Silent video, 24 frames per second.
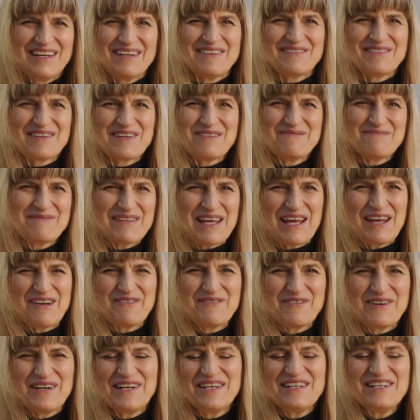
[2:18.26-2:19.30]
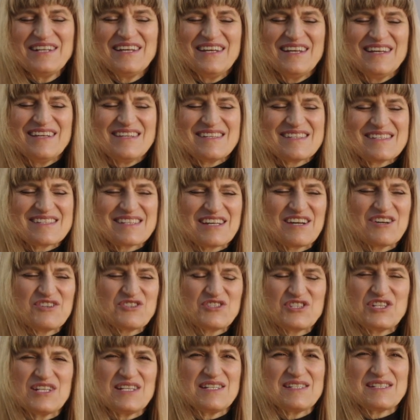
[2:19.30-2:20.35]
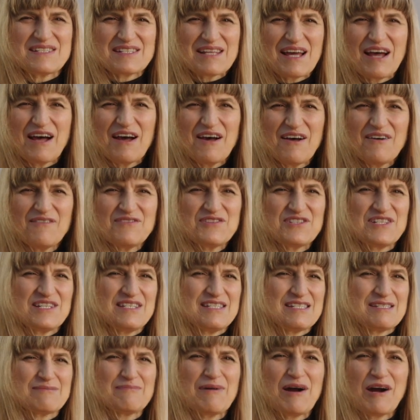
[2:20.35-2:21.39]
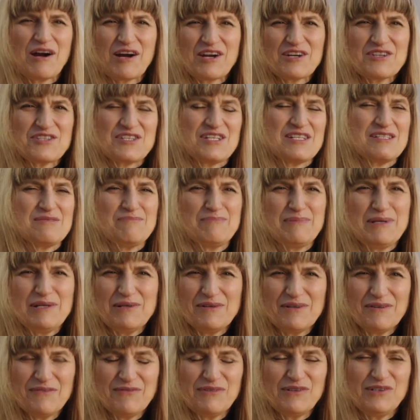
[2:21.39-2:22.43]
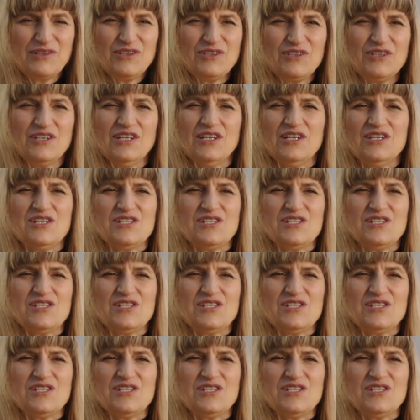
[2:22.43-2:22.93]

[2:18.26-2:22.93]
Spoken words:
from day one. So she's tough, she's smart, she's beautiful,